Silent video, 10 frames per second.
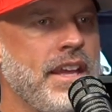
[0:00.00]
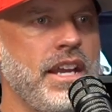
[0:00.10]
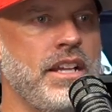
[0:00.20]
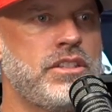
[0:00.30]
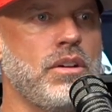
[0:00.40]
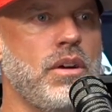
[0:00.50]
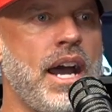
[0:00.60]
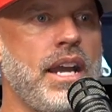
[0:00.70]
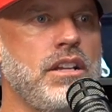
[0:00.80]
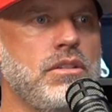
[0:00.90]
And so
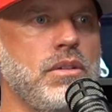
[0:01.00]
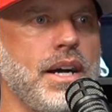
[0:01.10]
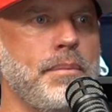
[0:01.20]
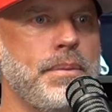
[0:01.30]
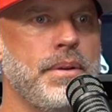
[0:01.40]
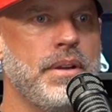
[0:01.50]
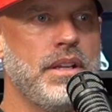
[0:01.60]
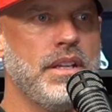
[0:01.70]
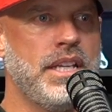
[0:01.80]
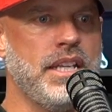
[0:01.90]
I grew up
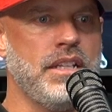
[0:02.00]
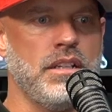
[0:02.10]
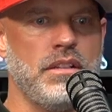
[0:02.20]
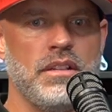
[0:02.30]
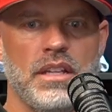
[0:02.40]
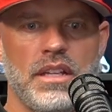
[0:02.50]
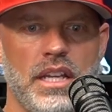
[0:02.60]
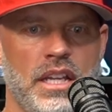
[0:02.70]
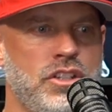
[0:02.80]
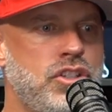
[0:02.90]
getting to
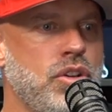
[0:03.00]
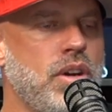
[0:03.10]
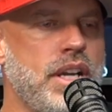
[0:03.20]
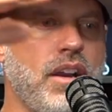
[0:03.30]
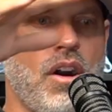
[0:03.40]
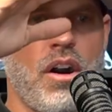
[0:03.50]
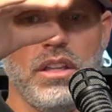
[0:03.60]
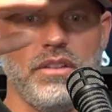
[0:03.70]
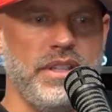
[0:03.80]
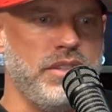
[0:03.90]
enjoy
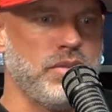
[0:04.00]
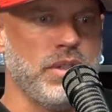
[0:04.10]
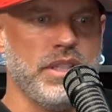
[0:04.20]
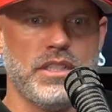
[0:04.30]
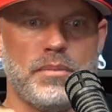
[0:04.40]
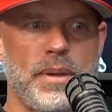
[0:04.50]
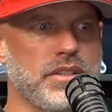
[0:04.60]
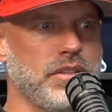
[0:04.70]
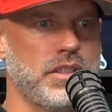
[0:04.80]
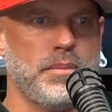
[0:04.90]
all of these really
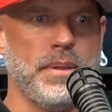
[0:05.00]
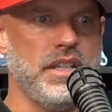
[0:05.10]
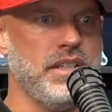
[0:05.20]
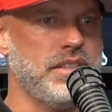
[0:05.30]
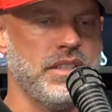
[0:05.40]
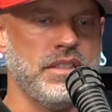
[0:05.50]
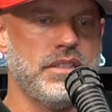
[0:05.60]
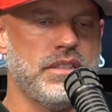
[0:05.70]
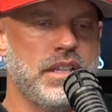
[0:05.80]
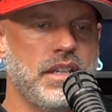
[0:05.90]
special
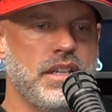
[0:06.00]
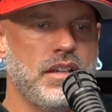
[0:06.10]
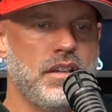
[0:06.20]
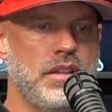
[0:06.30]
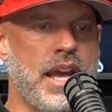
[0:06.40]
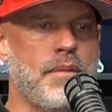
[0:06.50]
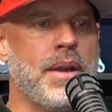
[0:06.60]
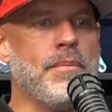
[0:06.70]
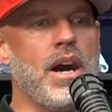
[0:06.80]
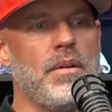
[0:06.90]
experiences that
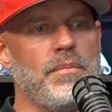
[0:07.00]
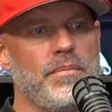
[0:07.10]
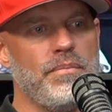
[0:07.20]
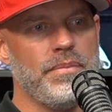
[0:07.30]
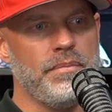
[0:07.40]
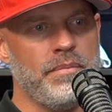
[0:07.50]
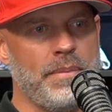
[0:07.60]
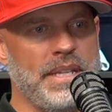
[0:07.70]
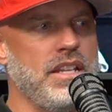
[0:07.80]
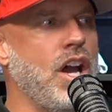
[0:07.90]
my mom
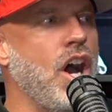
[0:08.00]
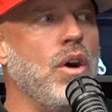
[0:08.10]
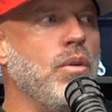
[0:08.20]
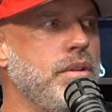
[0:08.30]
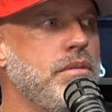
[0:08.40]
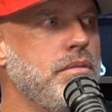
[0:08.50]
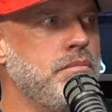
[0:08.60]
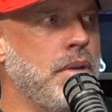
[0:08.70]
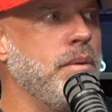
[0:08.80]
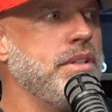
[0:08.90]
maybe didn't own,
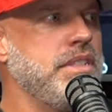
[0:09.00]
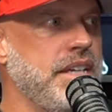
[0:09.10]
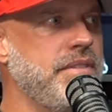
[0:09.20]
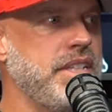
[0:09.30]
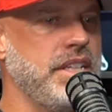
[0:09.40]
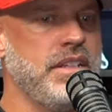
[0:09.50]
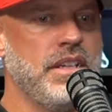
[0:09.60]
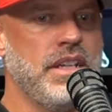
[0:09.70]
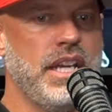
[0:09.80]
but was gifted.